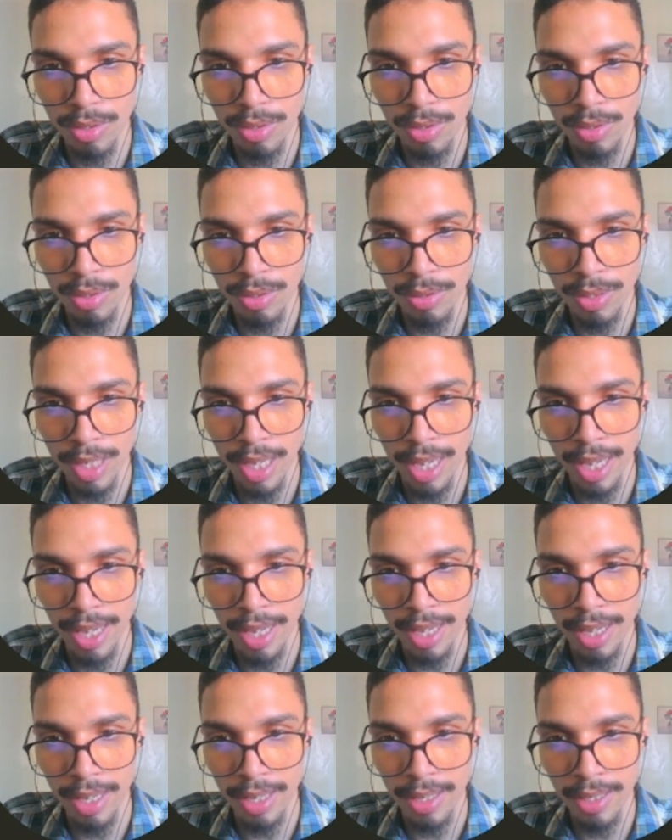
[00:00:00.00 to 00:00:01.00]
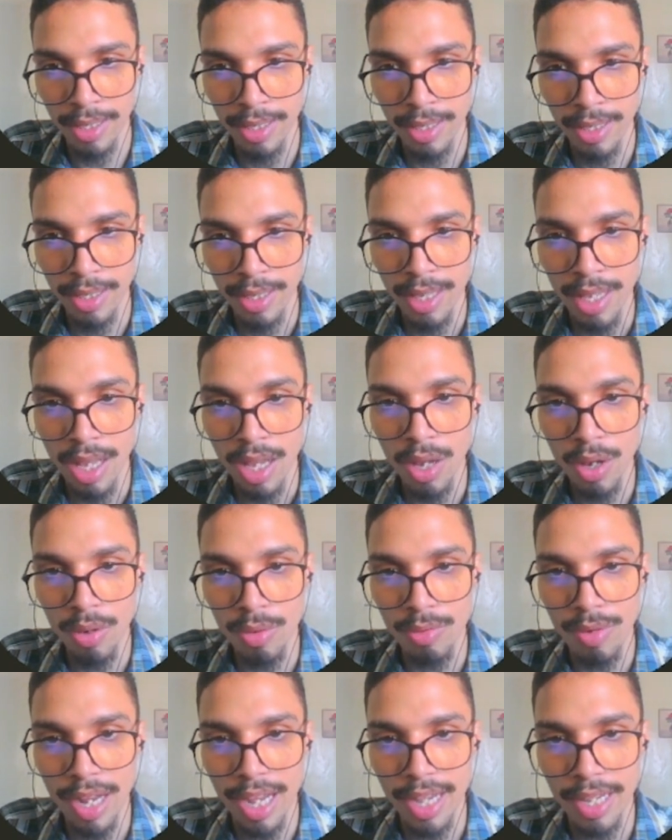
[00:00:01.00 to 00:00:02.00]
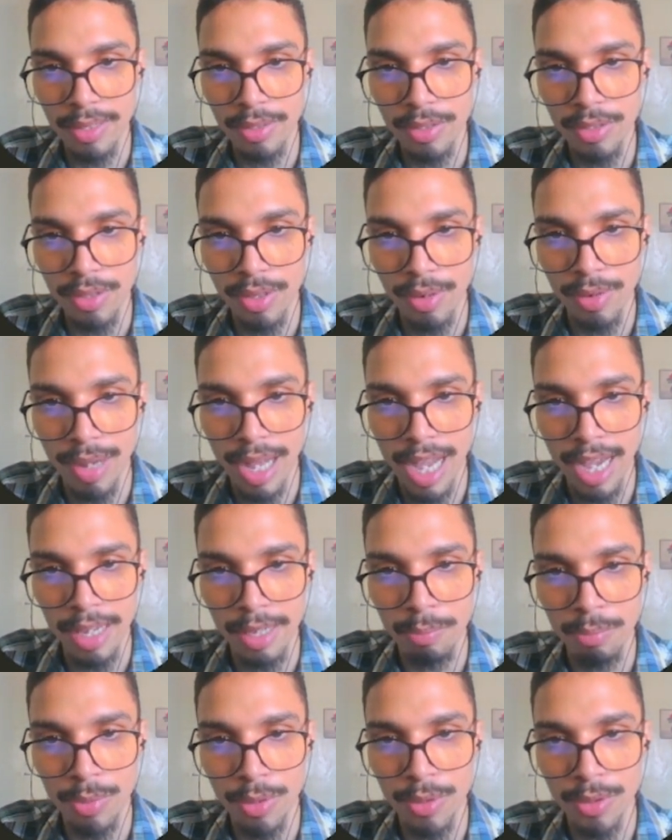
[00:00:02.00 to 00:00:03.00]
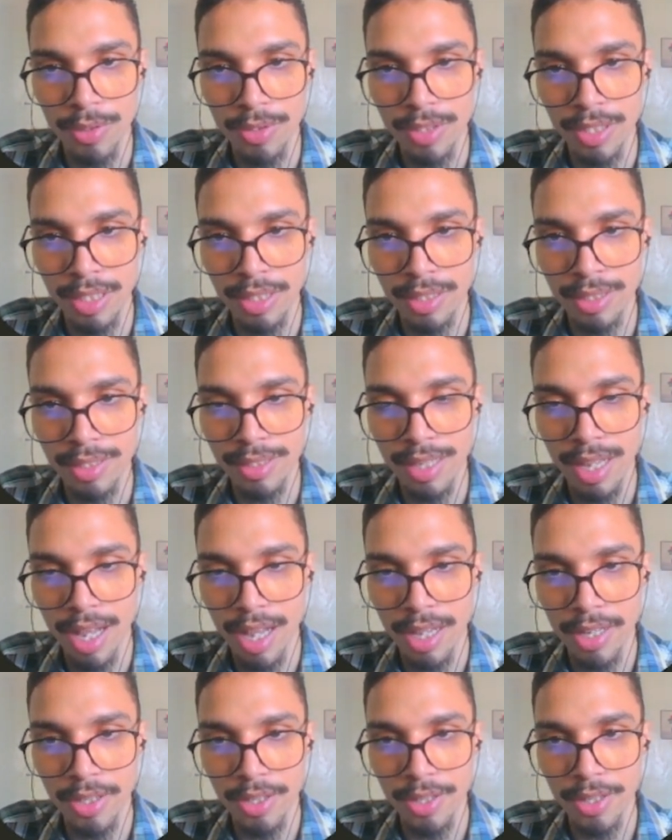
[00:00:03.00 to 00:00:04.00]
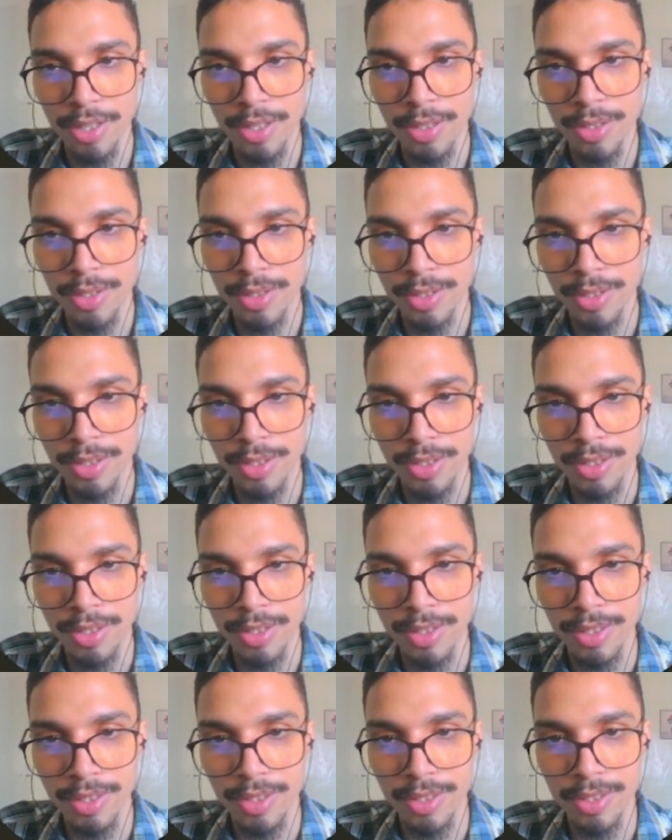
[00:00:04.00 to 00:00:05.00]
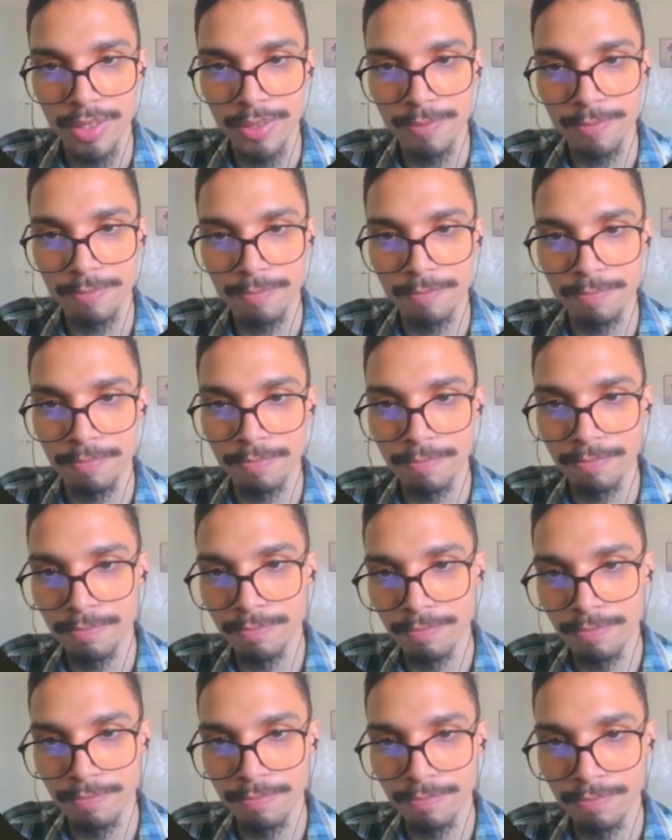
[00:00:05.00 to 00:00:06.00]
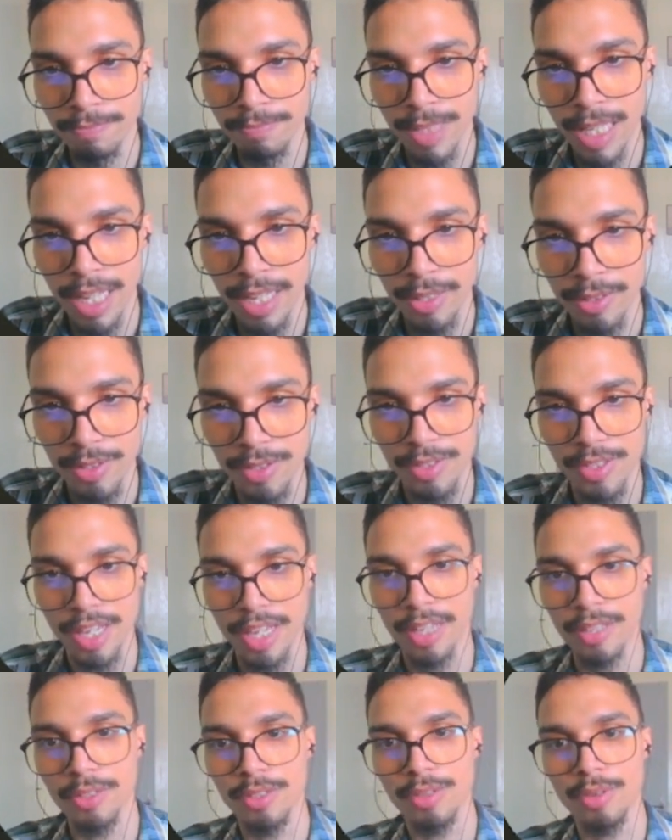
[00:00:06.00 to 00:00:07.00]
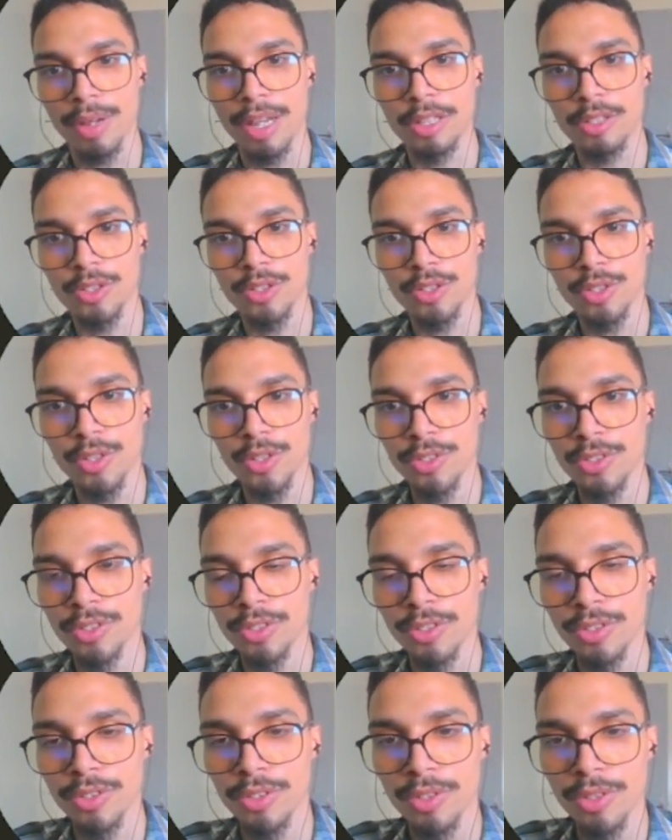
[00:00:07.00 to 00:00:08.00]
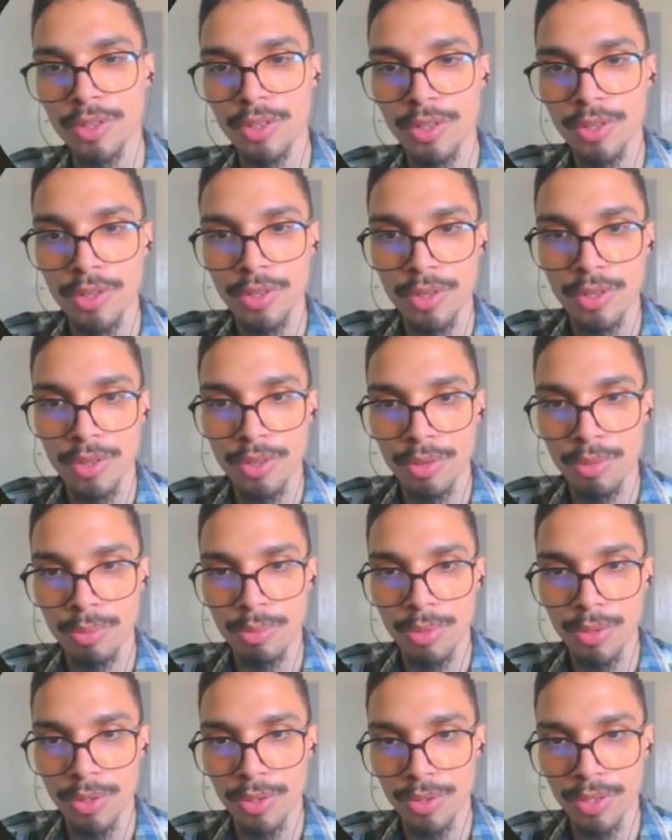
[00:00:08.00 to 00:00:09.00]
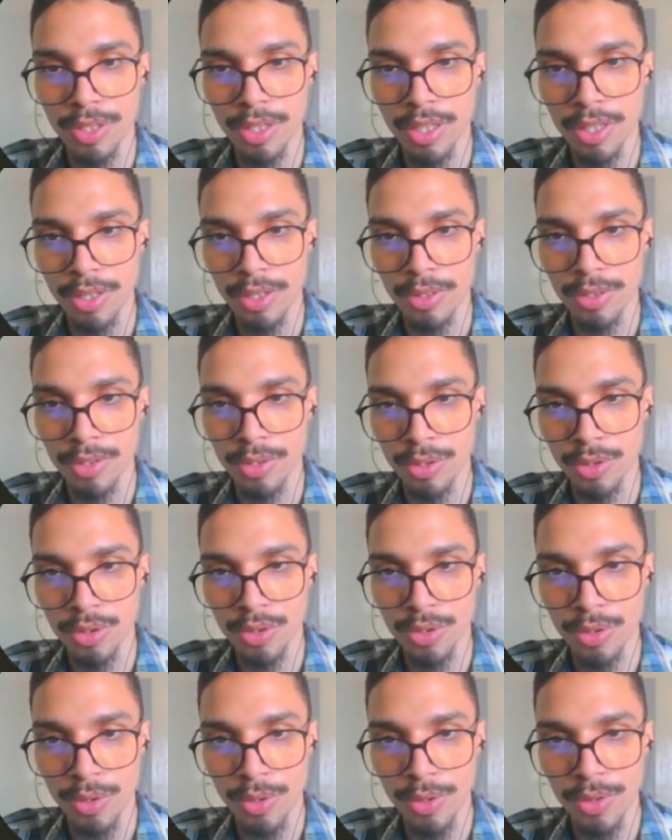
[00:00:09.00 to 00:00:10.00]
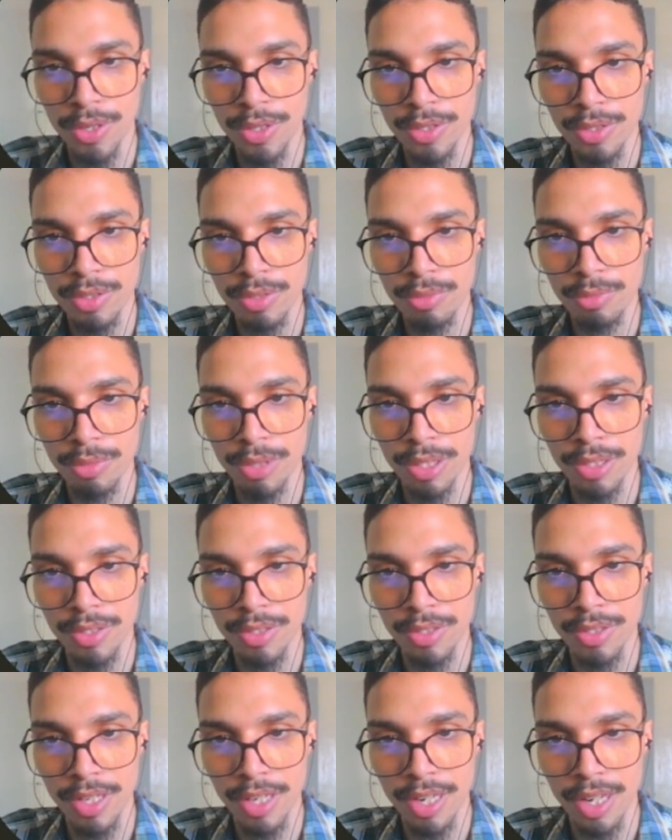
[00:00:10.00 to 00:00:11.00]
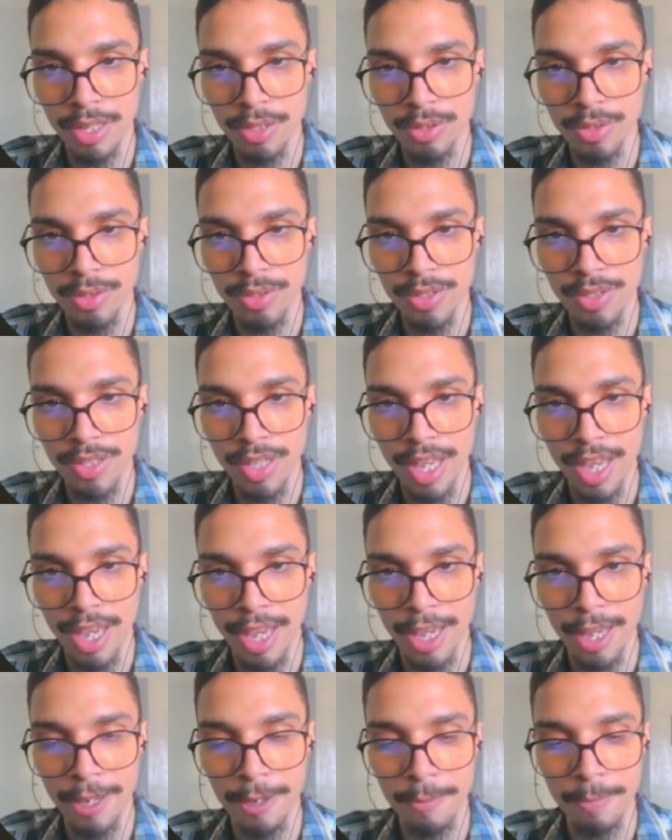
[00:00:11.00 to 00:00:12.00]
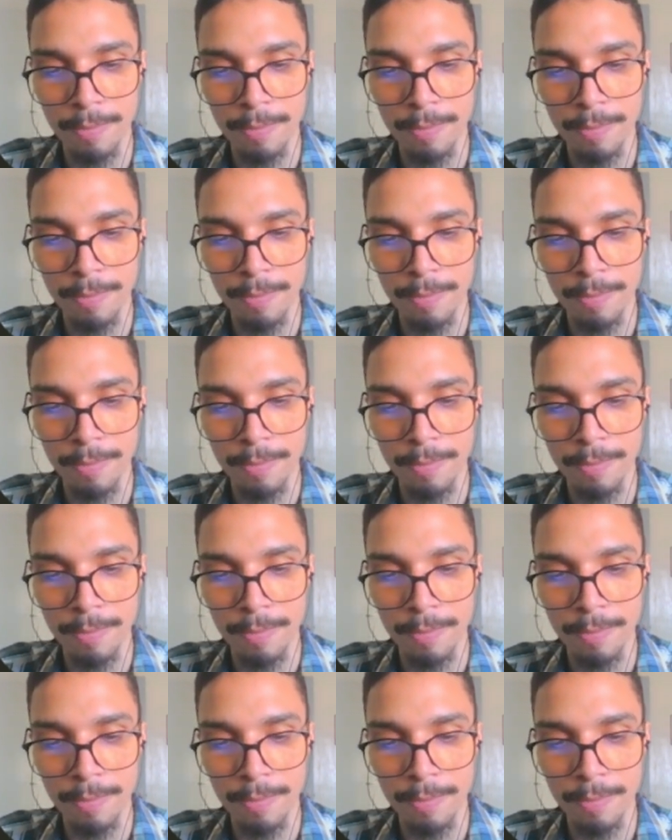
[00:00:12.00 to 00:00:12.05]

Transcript: Okay. All right. So I put the entire. I understand. So I shouldn't put here the choice, but instead I should say